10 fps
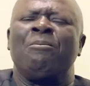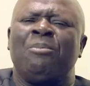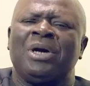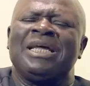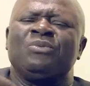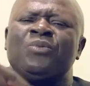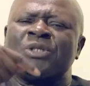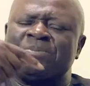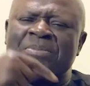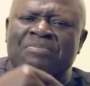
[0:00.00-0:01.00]
But it
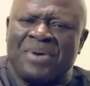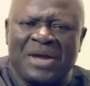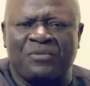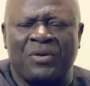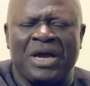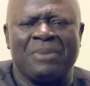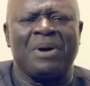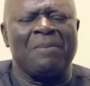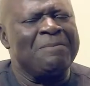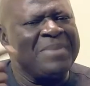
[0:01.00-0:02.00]
was prepared for
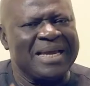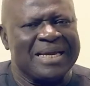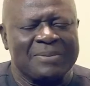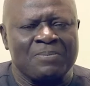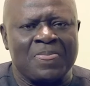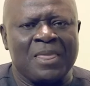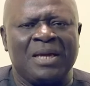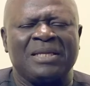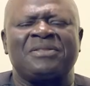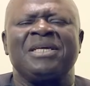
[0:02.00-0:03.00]
Abraham, meaning
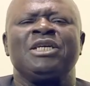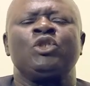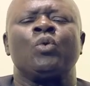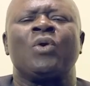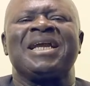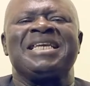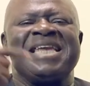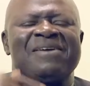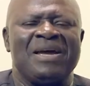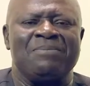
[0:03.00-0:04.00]
things you can
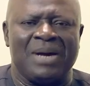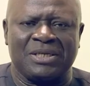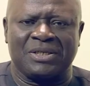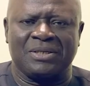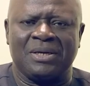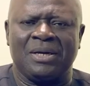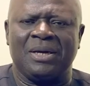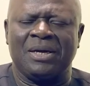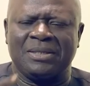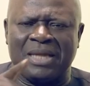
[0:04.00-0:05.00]
never imagine
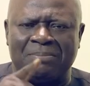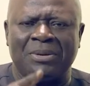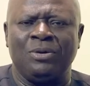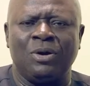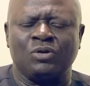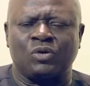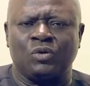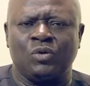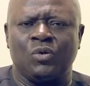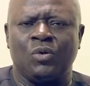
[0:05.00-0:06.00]
that belongs
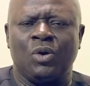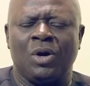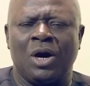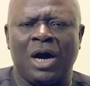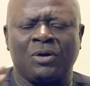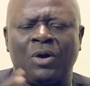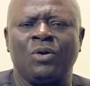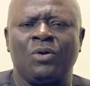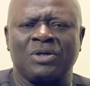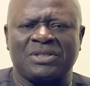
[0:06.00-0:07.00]
to you. And all
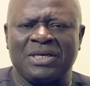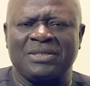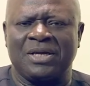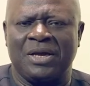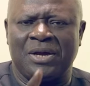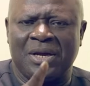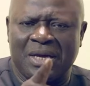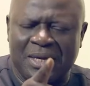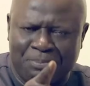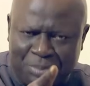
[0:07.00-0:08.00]
God says,
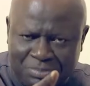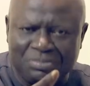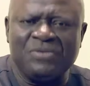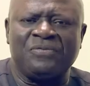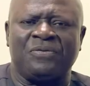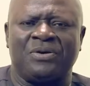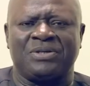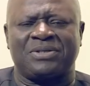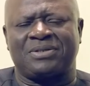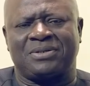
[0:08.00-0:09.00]
put me
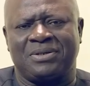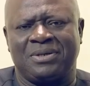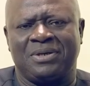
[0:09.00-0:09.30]
first